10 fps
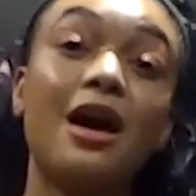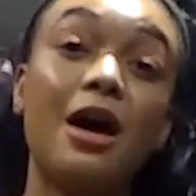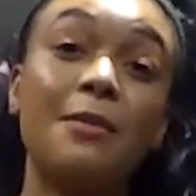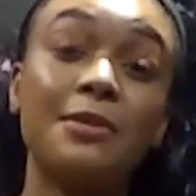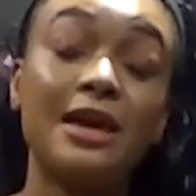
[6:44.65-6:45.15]

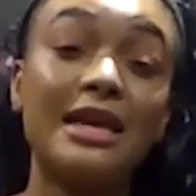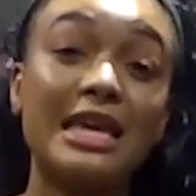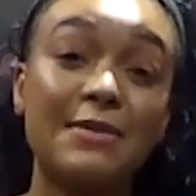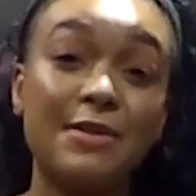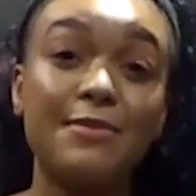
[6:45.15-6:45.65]
up and
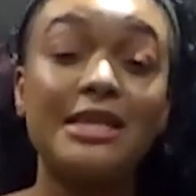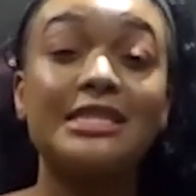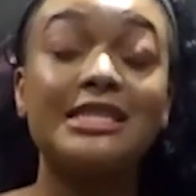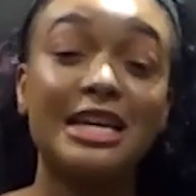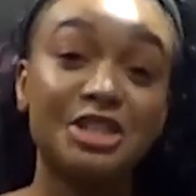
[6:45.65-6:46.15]
keeping me
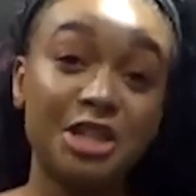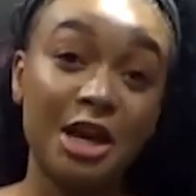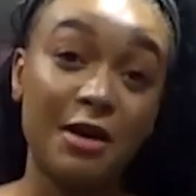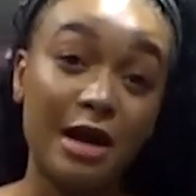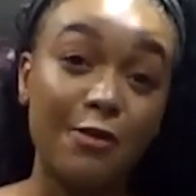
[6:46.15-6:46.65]

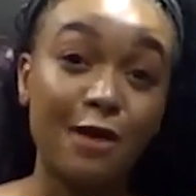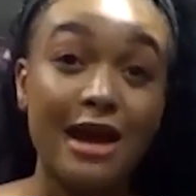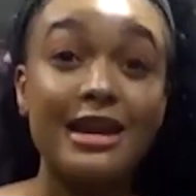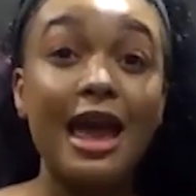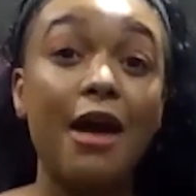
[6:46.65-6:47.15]
stationary
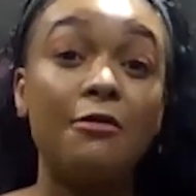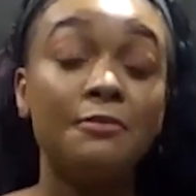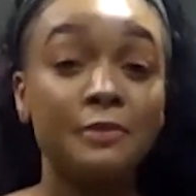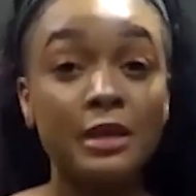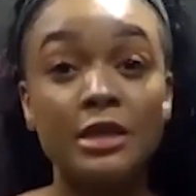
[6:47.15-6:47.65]
right now.